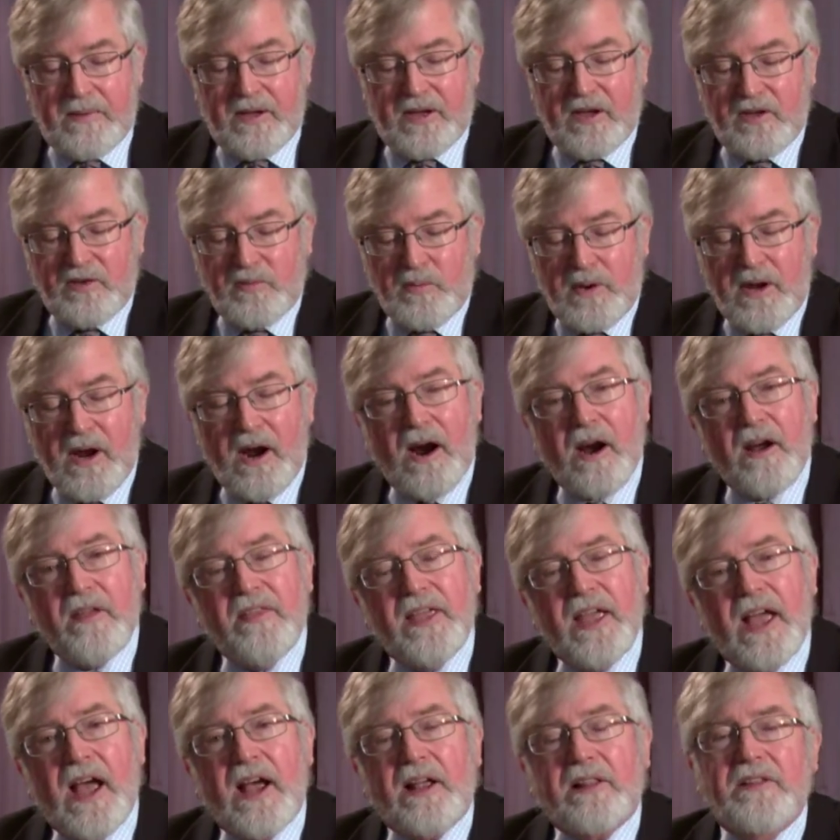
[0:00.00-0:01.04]
Because we are
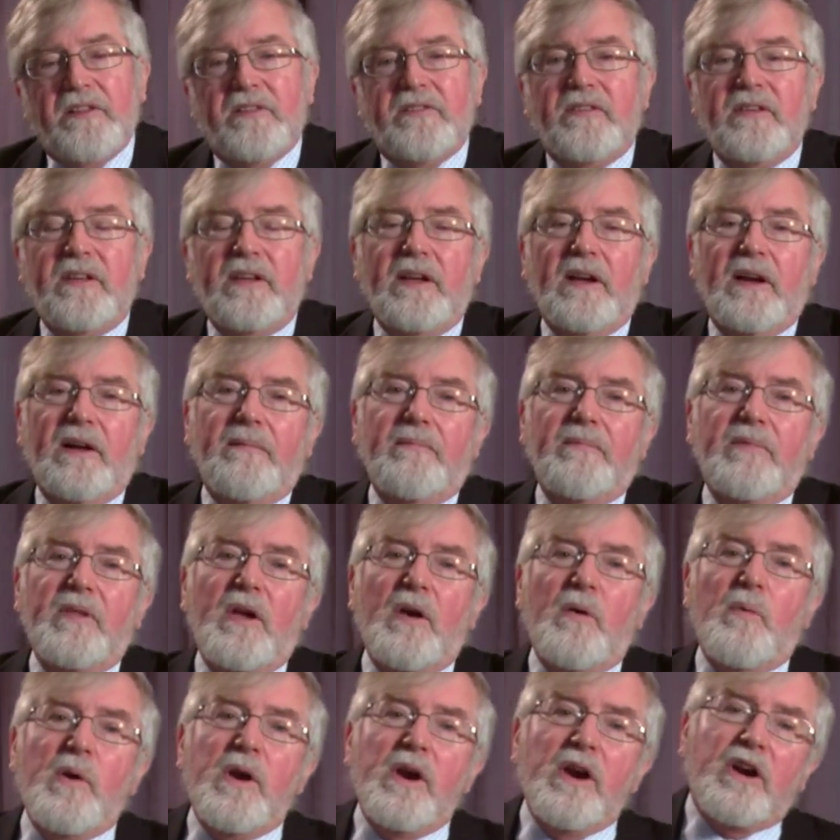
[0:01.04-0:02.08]
the ecclesia.
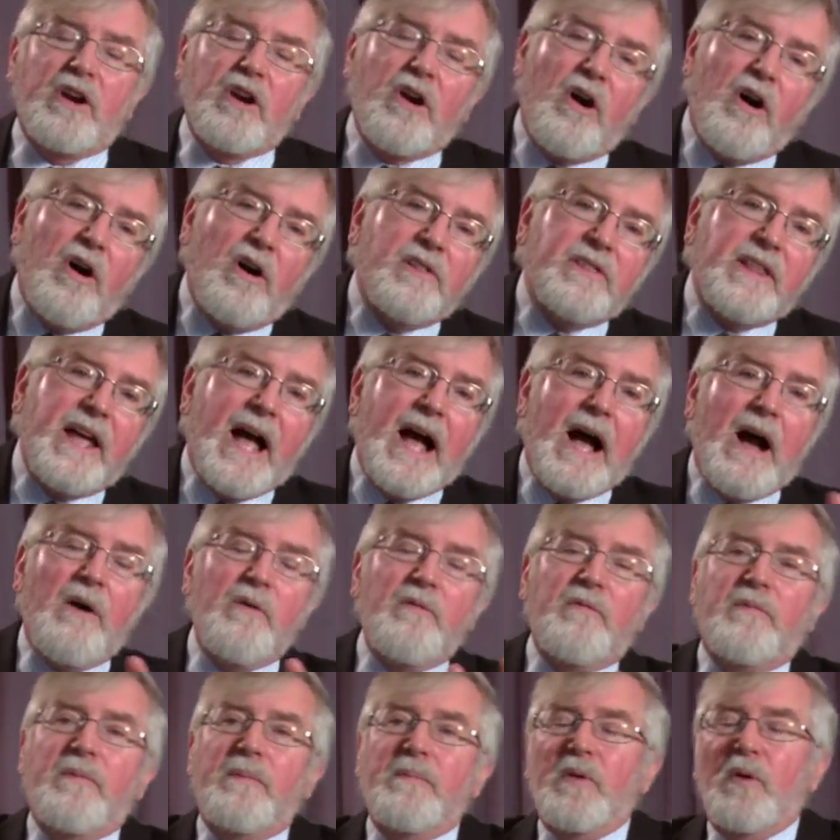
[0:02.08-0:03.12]
We are called
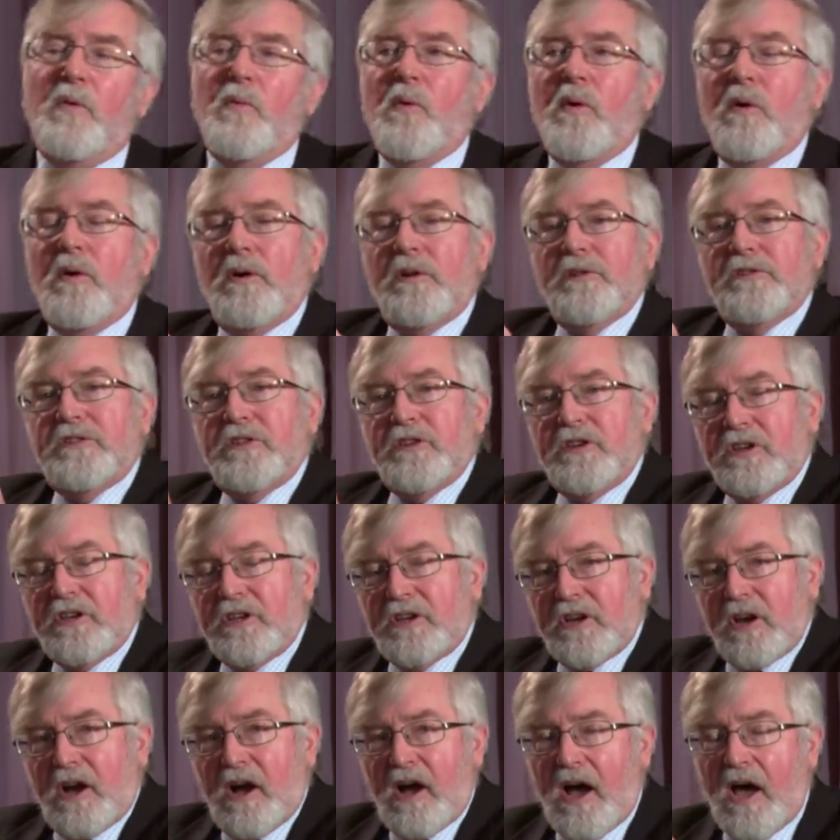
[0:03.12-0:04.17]
out from the world to
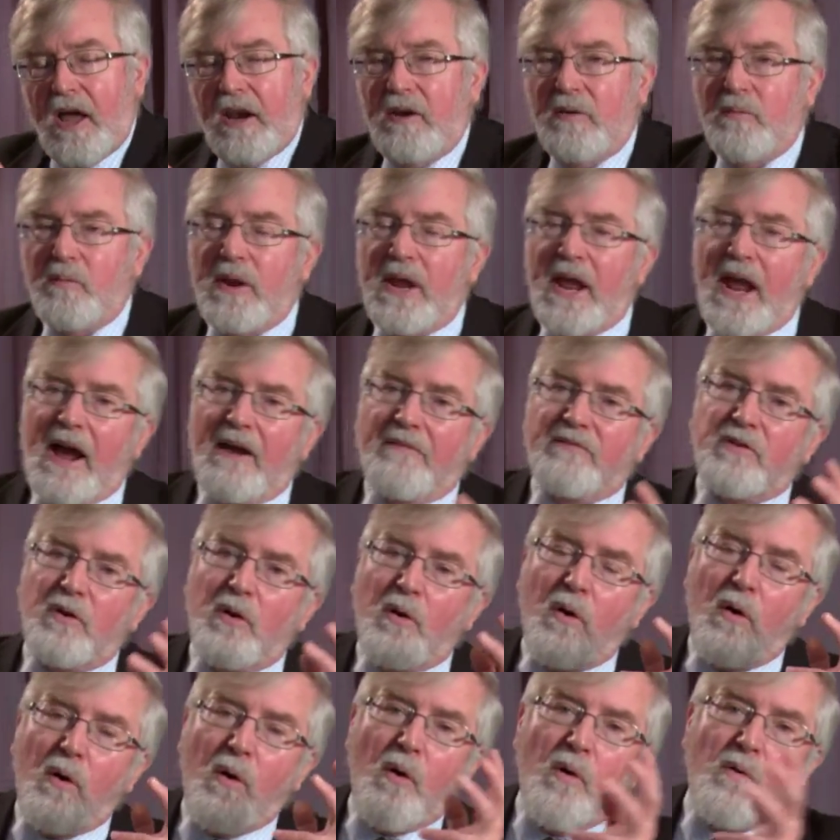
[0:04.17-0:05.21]
God, and we have
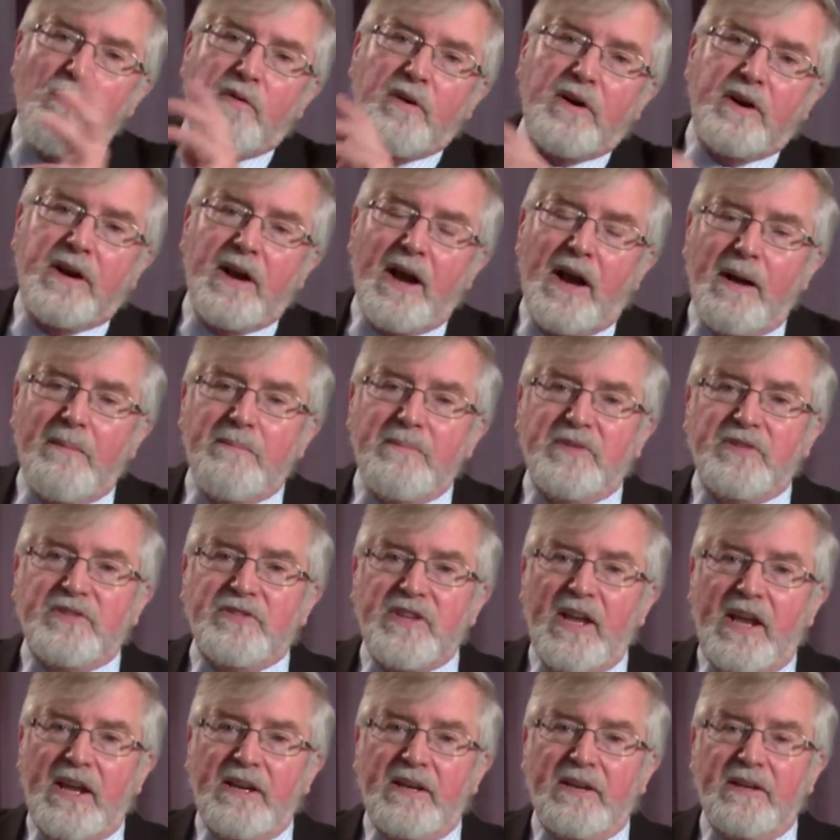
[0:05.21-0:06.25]
to overcome
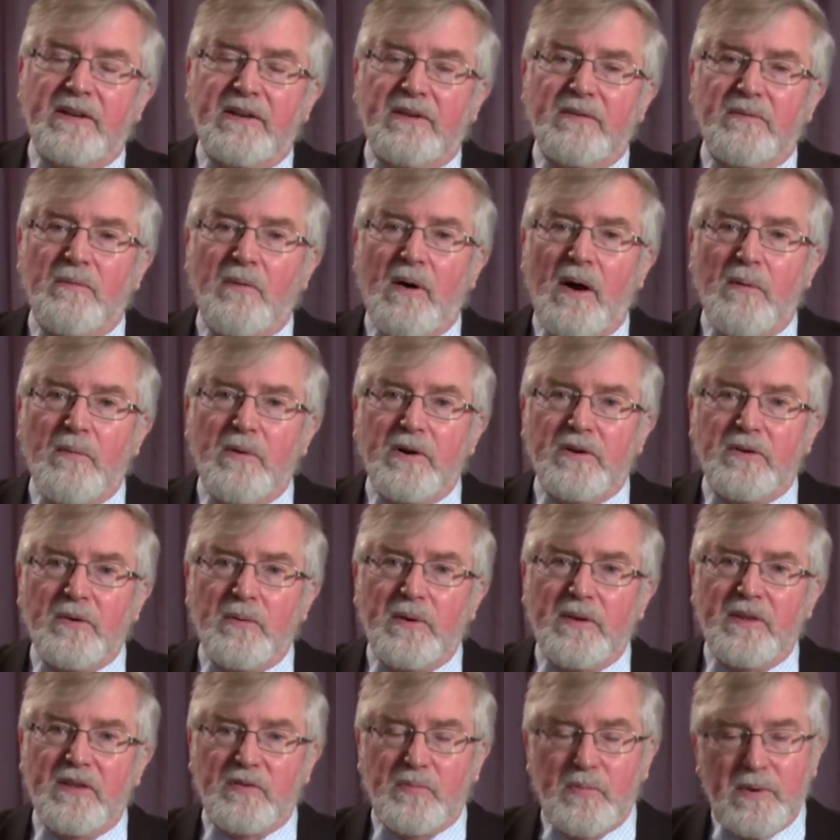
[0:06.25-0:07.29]
Satan while we're
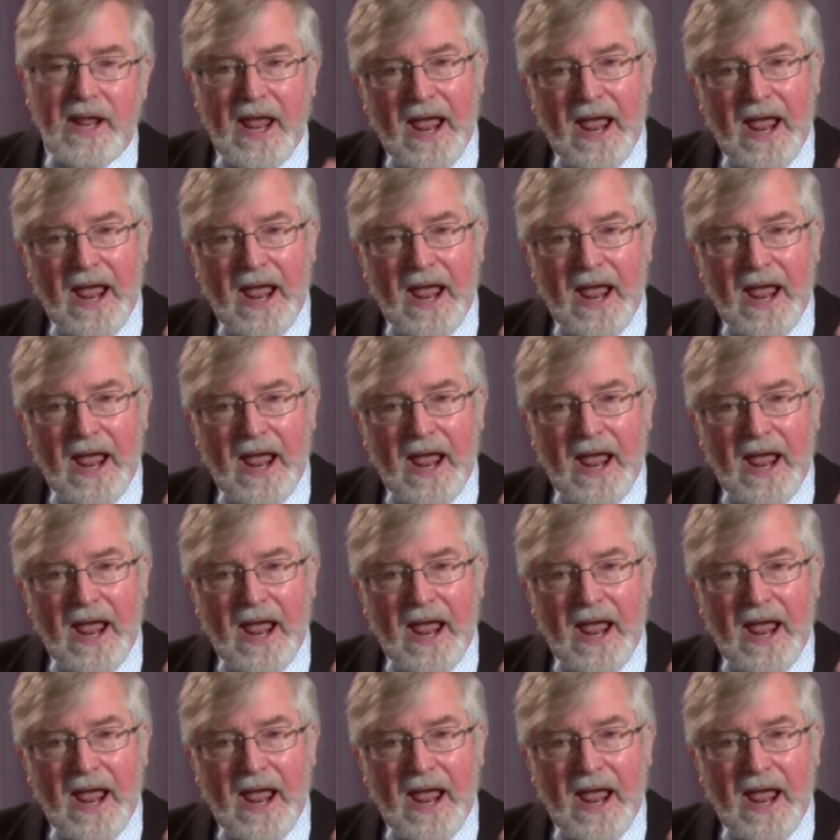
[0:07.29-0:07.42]
doing this.